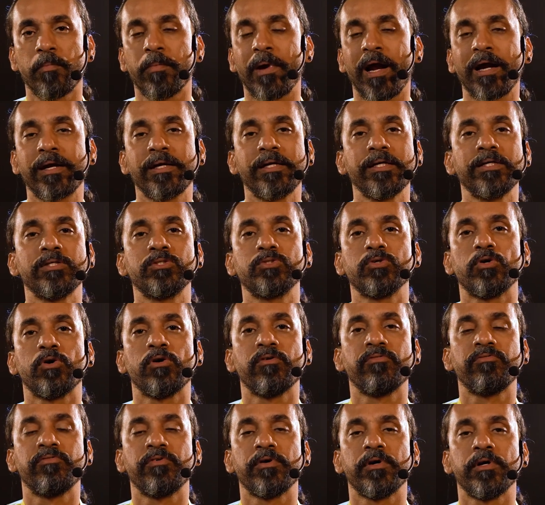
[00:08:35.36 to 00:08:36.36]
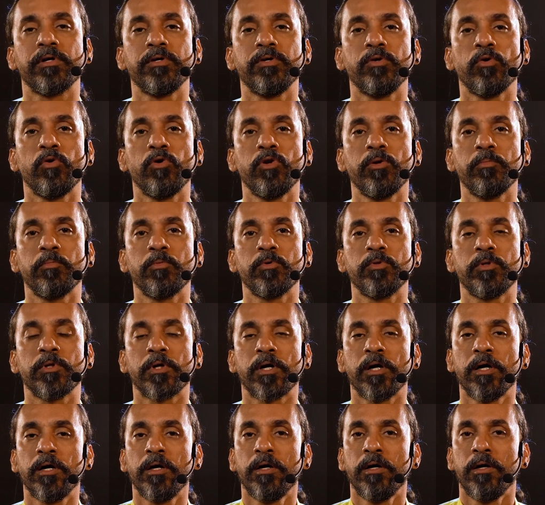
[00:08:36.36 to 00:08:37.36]
practice of Yoni
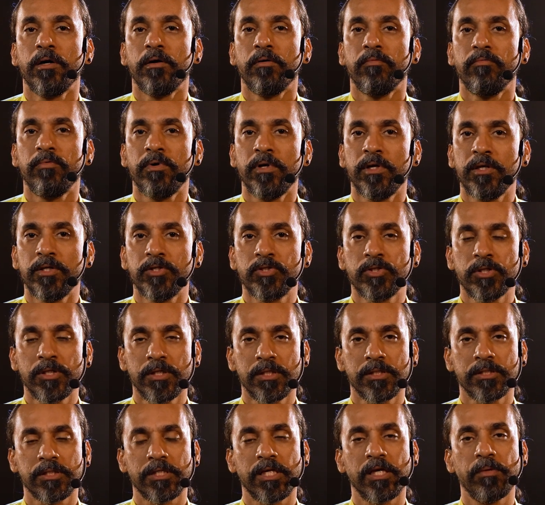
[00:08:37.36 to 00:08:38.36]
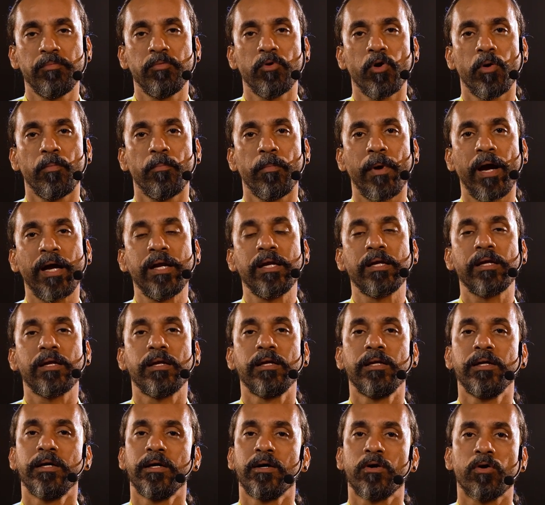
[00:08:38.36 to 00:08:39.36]
Mudra will just keep your mind
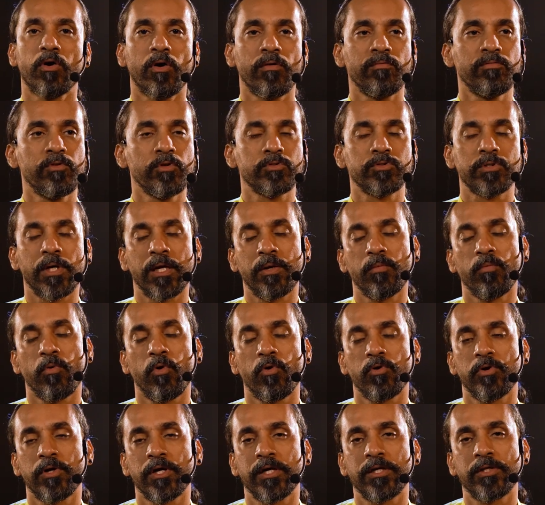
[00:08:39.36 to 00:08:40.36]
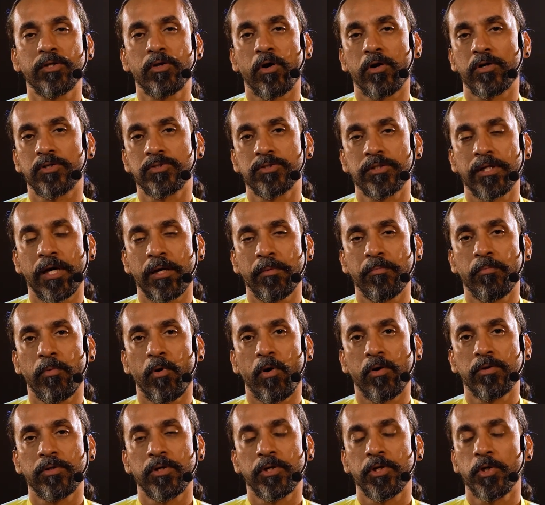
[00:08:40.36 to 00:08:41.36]
clear of those unwanted thoughts that
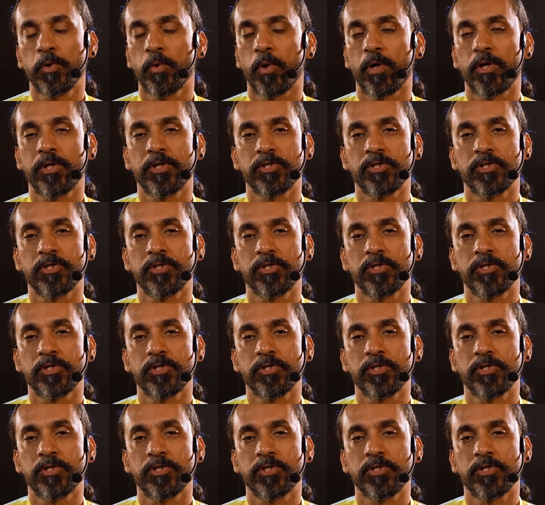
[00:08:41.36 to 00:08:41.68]
bother you or